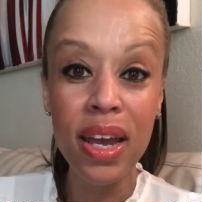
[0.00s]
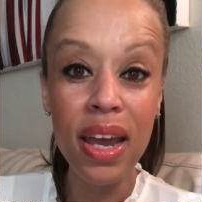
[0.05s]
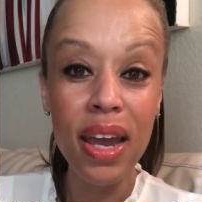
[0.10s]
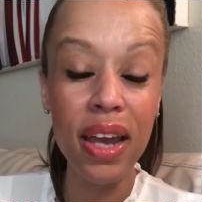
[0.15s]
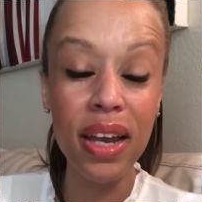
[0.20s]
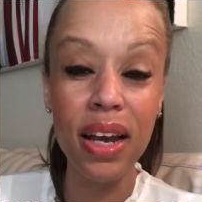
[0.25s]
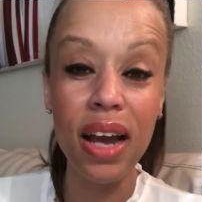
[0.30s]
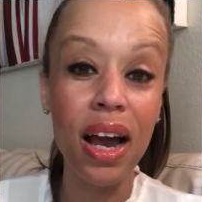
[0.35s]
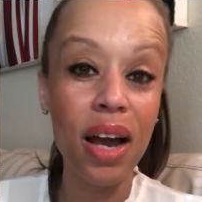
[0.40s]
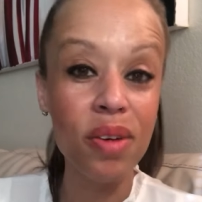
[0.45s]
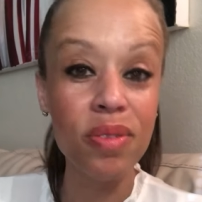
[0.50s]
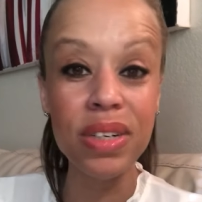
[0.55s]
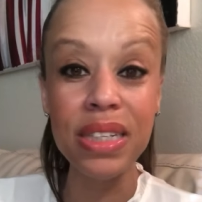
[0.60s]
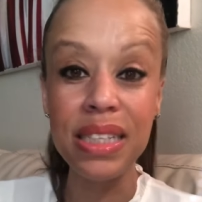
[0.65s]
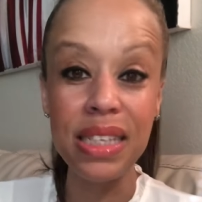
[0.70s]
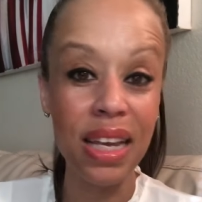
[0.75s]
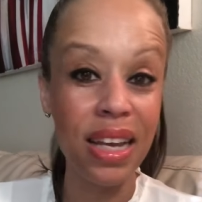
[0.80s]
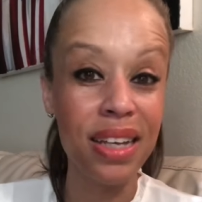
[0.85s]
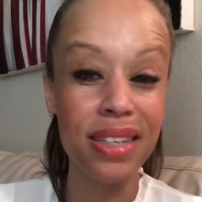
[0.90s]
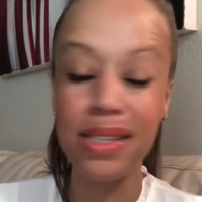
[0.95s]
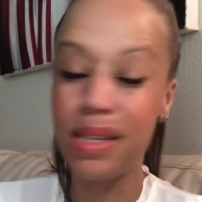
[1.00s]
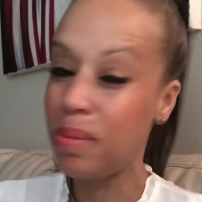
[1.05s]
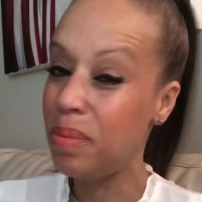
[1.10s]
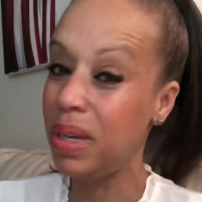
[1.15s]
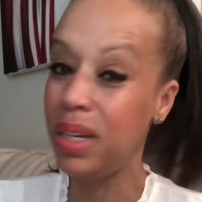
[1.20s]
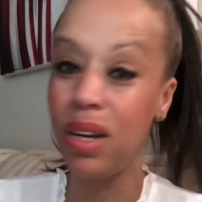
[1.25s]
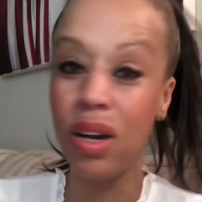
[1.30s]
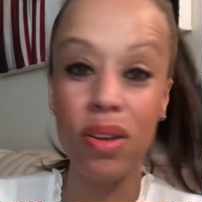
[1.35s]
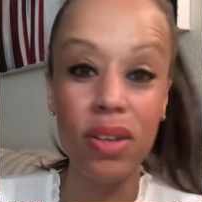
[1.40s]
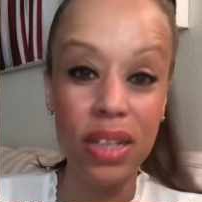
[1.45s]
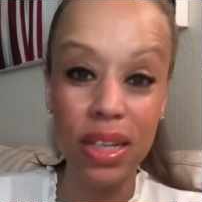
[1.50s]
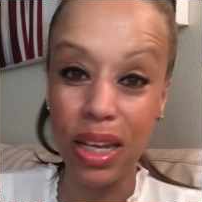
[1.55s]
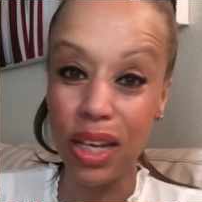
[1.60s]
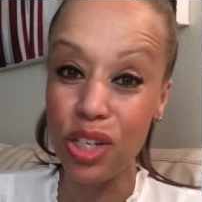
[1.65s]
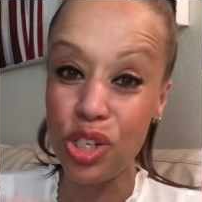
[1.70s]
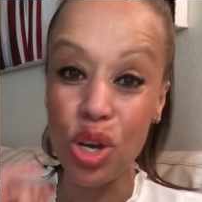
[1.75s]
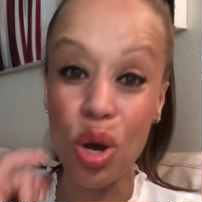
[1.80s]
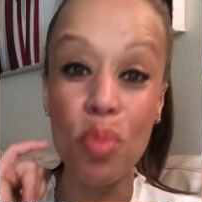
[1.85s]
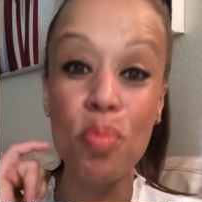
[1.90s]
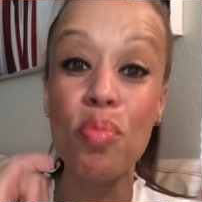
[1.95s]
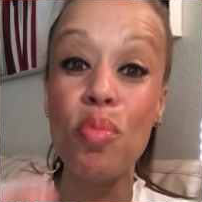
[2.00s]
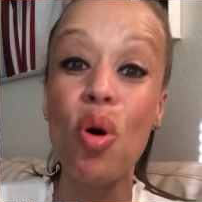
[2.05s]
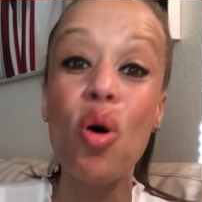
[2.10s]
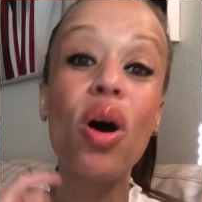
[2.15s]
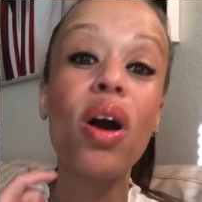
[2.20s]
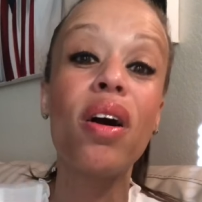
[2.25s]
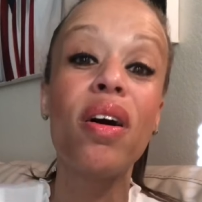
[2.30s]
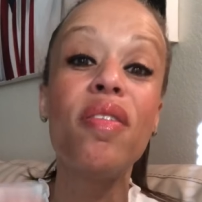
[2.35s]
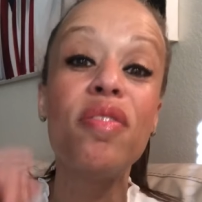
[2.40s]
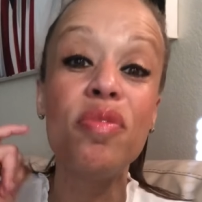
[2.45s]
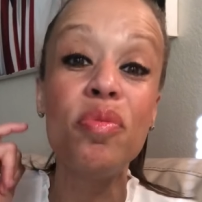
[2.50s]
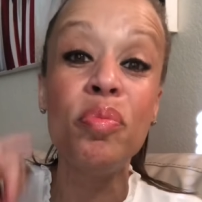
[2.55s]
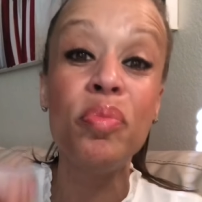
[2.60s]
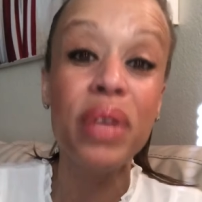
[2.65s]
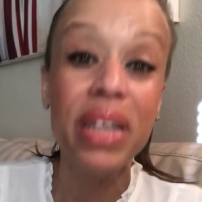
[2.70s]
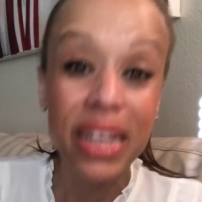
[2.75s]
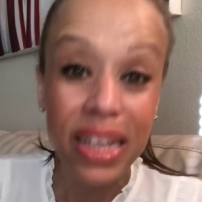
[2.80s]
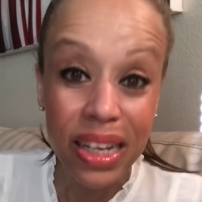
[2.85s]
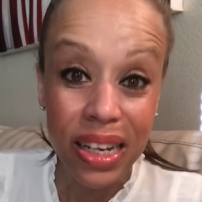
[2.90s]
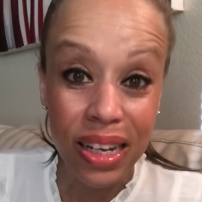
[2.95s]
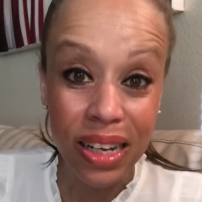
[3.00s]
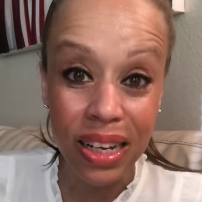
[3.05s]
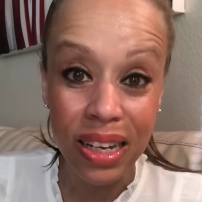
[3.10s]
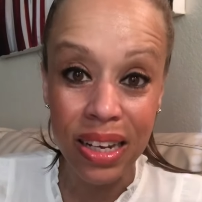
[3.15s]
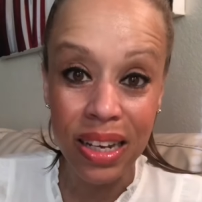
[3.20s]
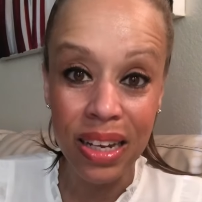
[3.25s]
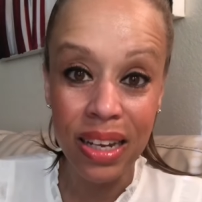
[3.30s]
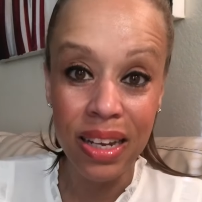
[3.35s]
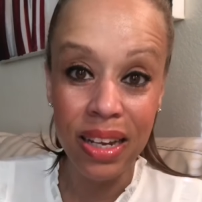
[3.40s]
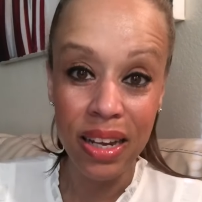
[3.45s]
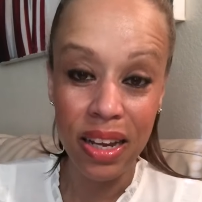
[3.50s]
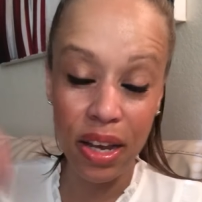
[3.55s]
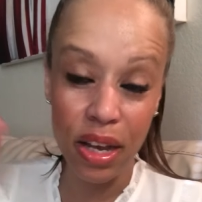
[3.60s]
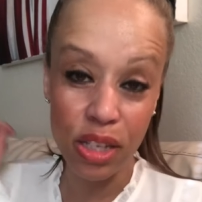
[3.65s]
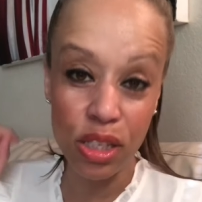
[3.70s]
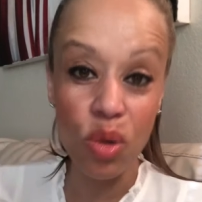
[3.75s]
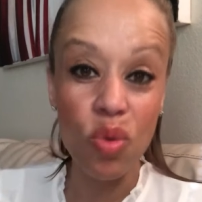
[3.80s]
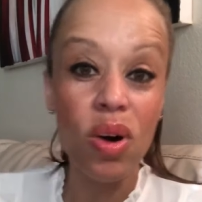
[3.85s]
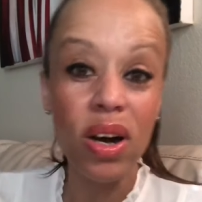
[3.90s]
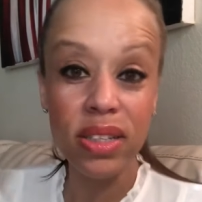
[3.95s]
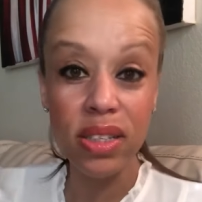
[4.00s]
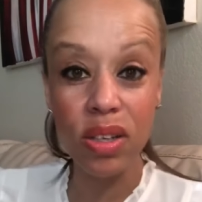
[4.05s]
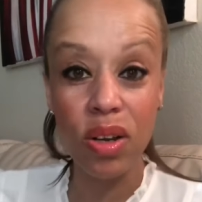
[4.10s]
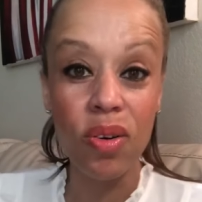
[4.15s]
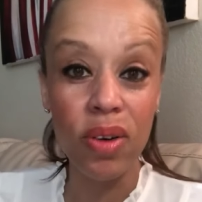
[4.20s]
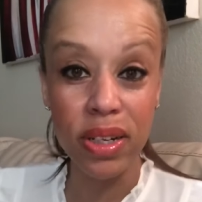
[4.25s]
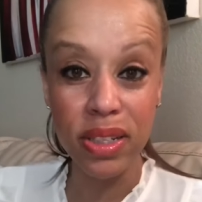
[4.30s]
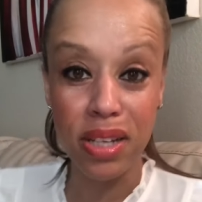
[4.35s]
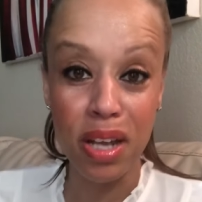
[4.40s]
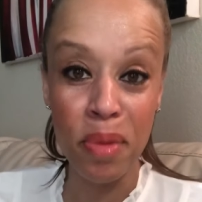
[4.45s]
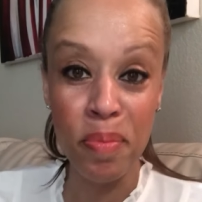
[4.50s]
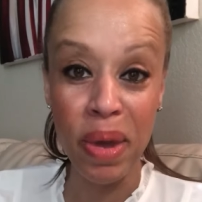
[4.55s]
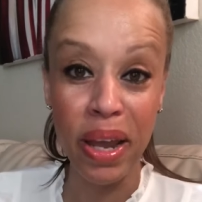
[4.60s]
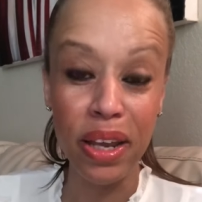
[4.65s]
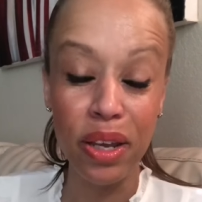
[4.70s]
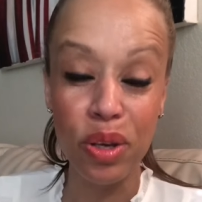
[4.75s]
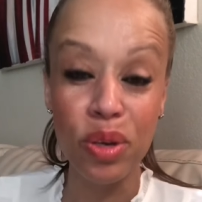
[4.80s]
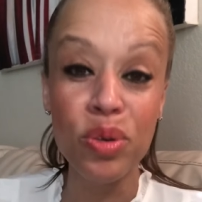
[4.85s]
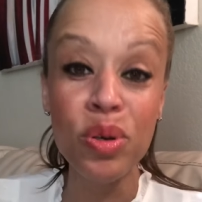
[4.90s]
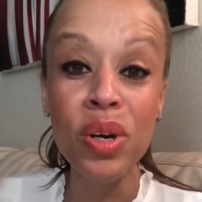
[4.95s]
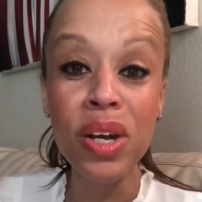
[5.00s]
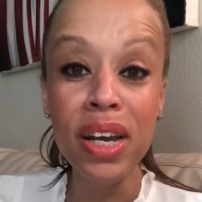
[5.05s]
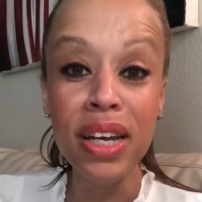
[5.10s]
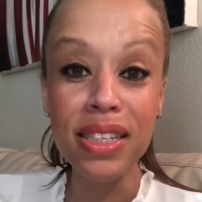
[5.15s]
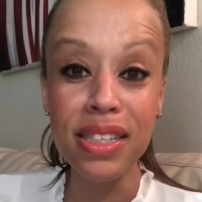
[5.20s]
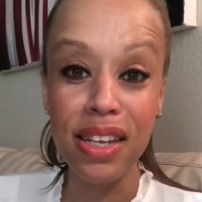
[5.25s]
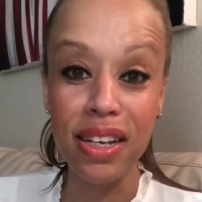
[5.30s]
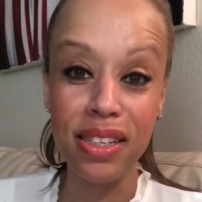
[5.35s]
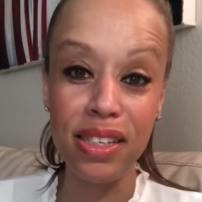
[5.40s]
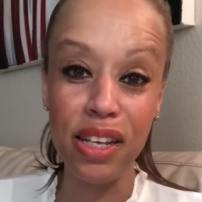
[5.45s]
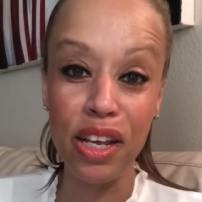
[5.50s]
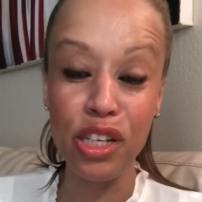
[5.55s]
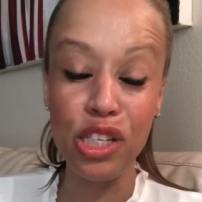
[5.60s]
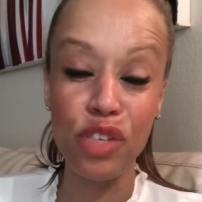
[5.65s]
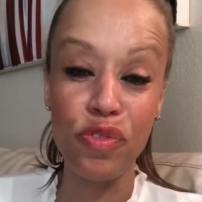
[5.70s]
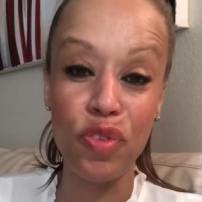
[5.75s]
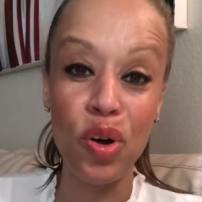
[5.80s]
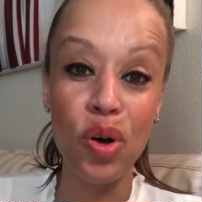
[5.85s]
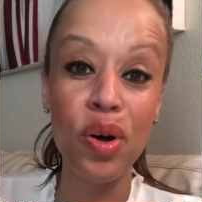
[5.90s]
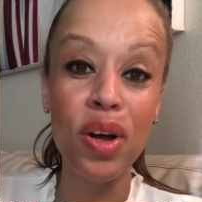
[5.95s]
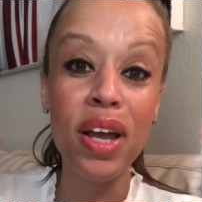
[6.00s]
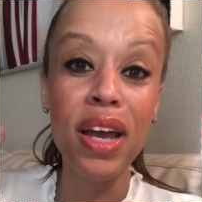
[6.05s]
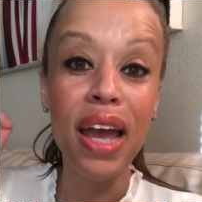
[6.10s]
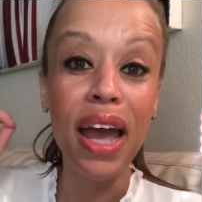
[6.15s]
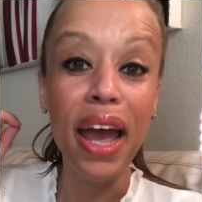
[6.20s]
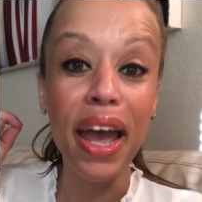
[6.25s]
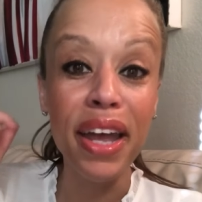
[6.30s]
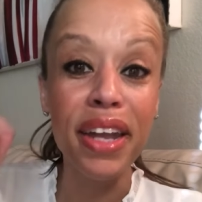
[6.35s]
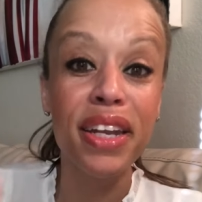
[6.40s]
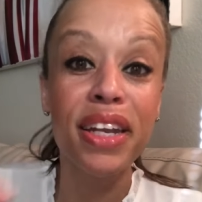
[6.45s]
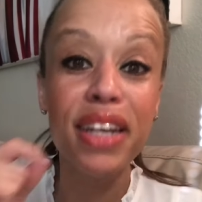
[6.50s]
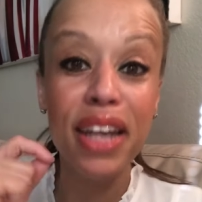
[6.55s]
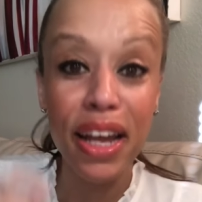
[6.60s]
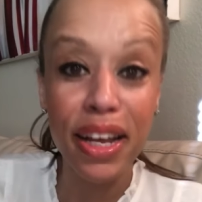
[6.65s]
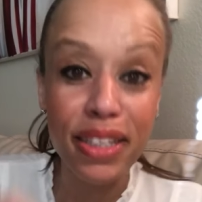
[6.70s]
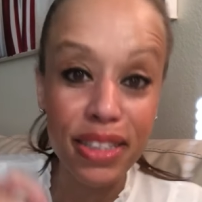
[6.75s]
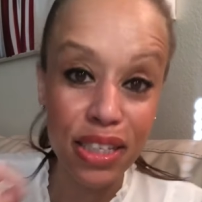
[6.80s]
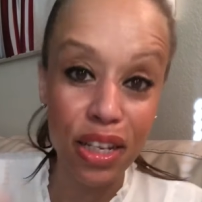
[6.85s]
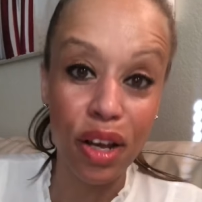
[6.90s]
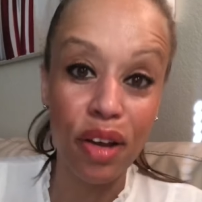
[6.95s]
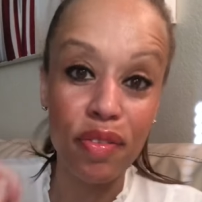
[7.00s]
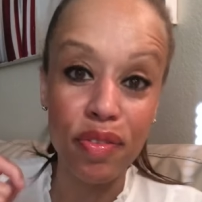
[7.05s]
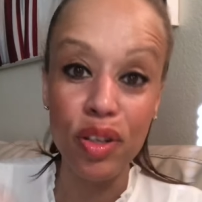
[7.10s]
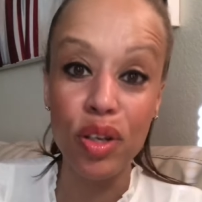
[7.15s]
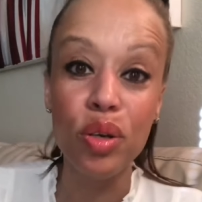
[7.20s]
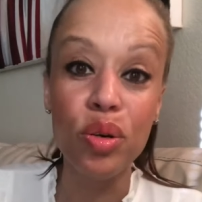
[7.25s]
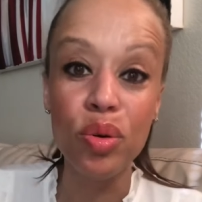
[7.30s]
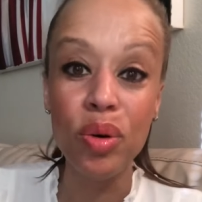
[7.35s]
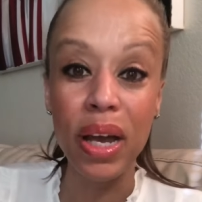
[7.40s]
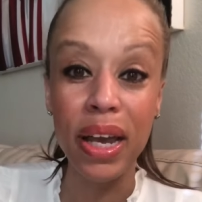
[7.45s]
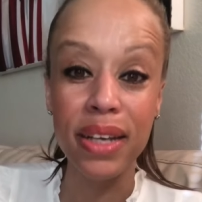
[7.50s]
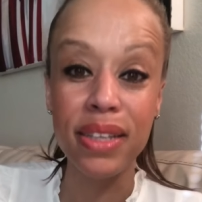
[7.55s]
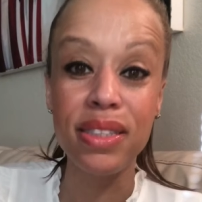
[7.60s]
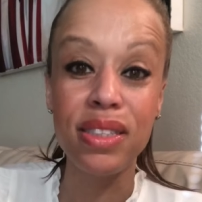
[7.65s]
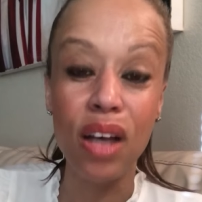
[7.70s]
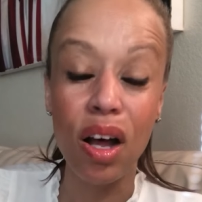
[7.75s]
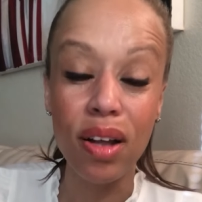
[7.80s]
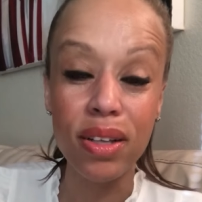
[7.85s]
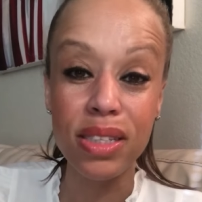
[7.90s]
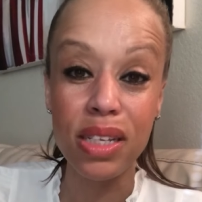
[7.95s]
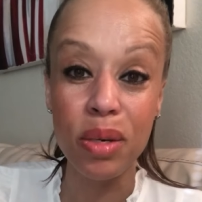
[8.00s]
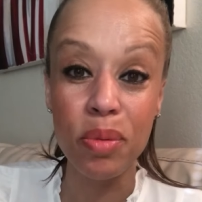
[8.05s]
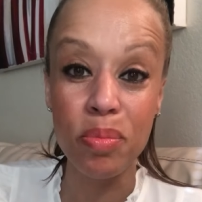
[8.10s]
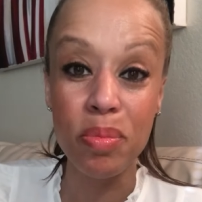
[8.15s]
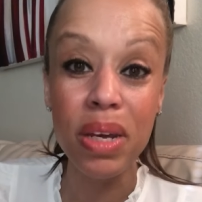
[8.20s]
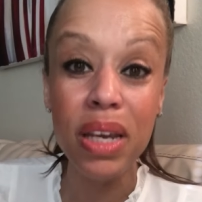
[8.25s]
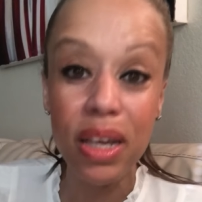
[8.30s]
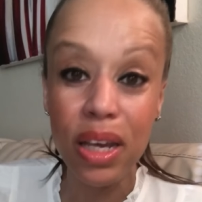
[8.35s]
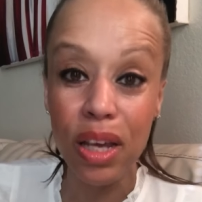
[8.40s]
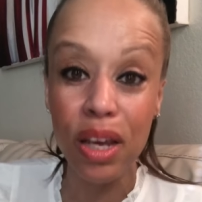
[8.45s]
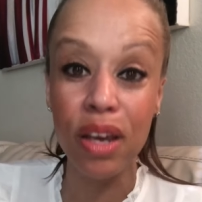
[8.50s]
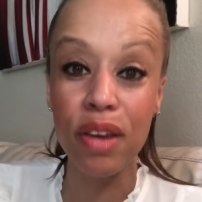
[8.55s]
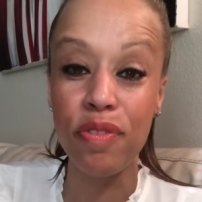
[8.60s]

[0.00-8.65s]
And God was saying to me, no, LaKisha, more of me is what's going to make you successful and less of you exalting me.